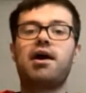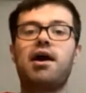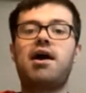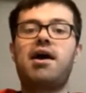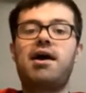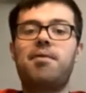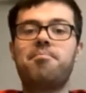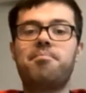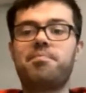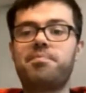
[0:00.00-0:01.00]

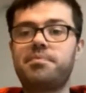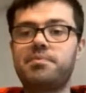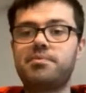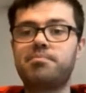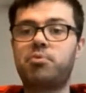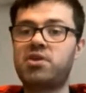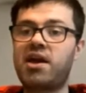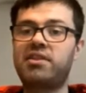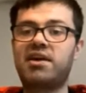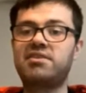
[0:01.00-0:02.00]
But
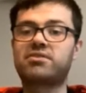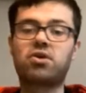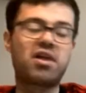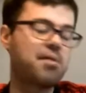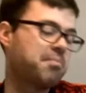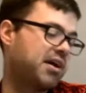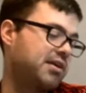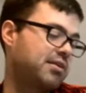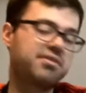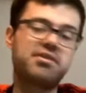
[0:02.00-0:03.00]
yeah, nice scoreline,
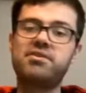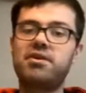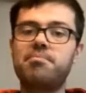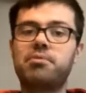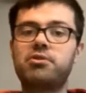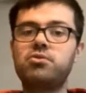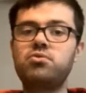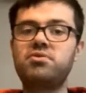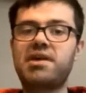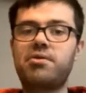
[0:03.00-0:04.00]
Miles. And Blue
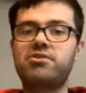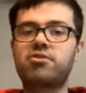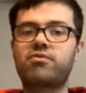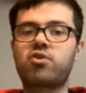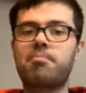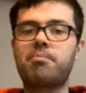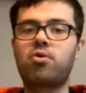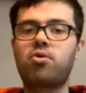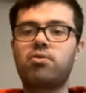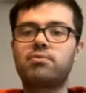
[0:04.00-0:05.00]
Terrier's gone for a
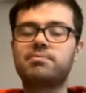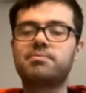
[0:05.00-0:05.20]
more,